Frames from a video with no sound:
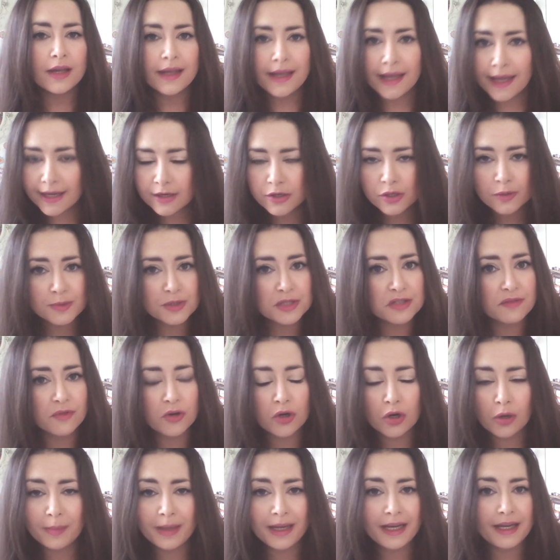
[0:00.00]
Hiccups have
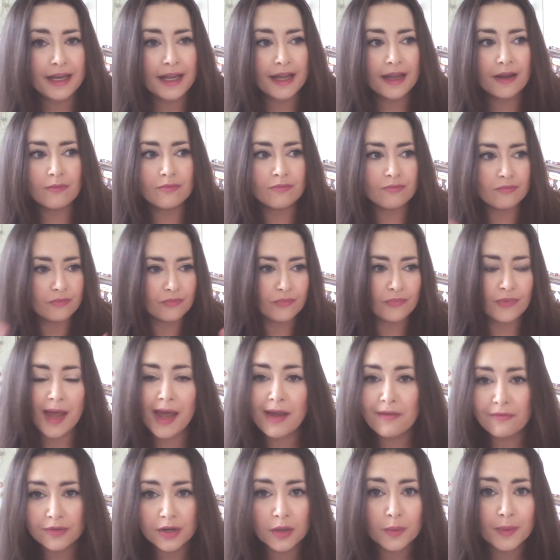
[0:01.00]
come in
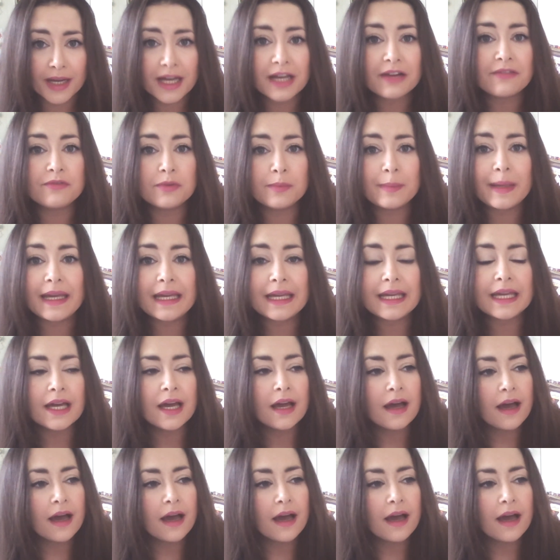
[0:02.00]
everywhere for me.